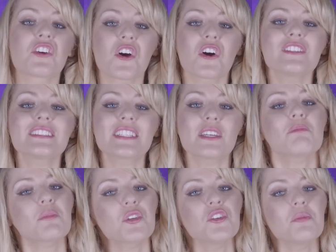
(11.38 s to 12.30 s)
Girls hit
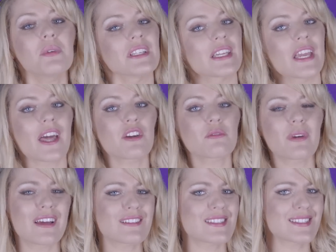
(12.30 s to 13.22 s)
puberty at
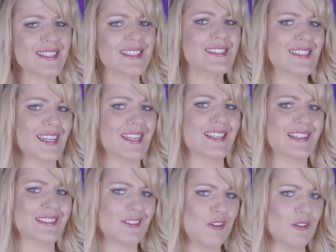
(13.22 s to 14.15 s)
around 16
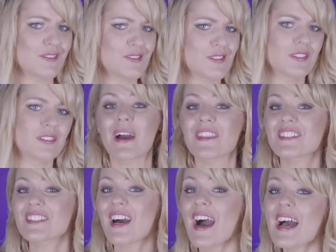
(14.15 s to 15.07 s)
years old. By the
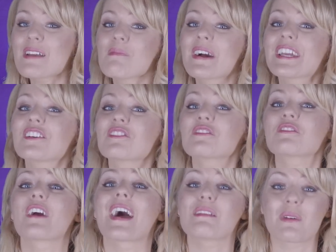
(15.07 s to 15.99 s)
time my
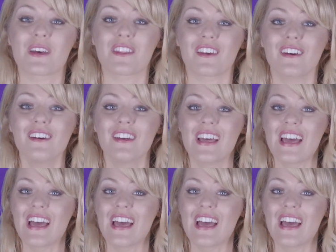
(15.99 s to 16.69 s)
grandmother